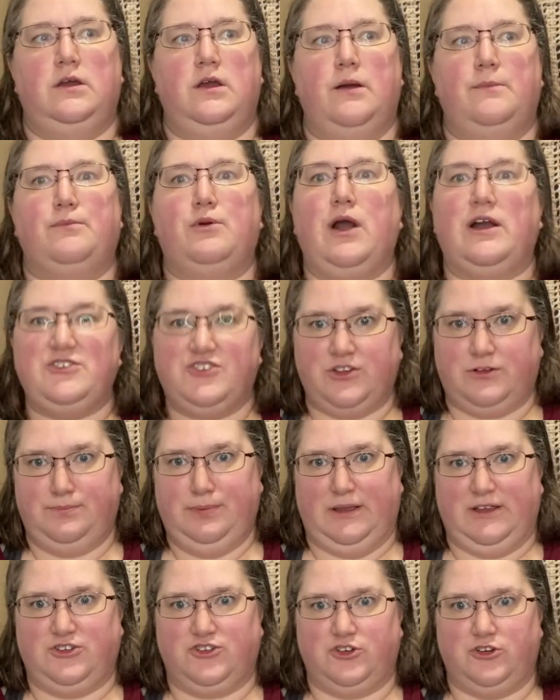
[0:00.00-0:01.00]
project
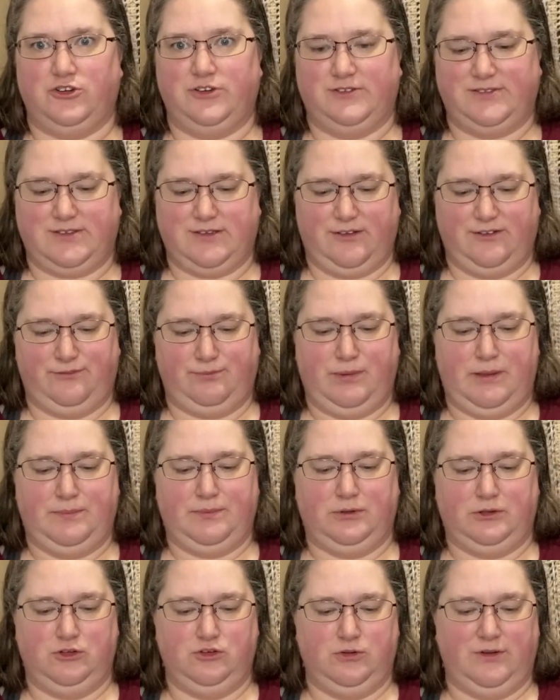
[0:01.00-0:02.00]
pictures of
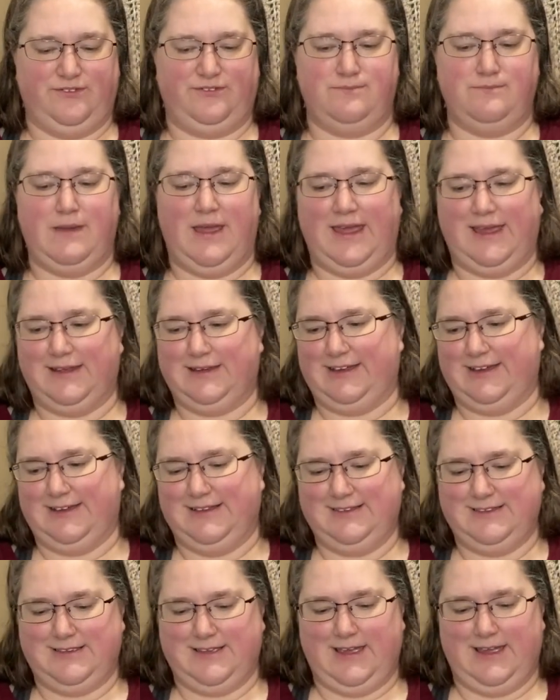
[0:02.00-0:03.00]
people who have made it,